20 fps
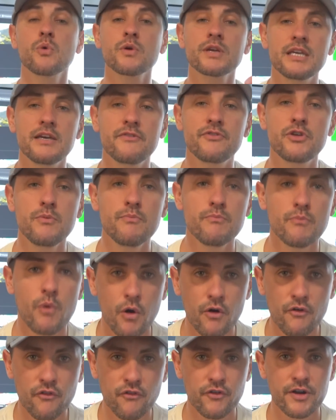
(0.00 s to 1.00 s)
will give you
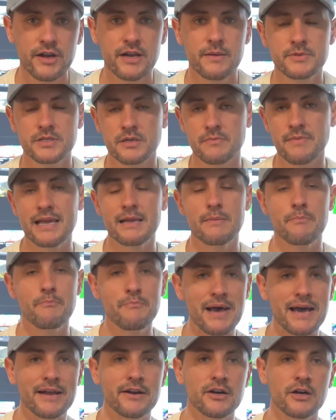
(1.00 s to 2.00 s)
more freedom to make
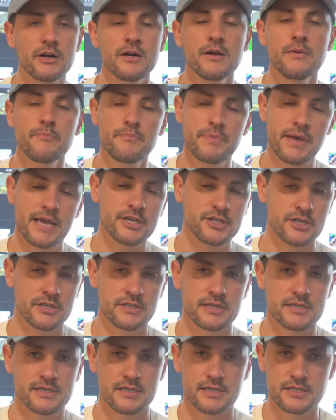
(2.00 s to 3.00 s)
better,
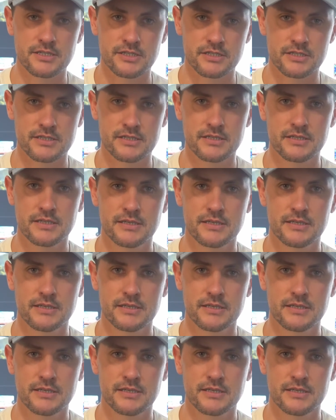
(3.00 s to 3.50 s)
patient decisions.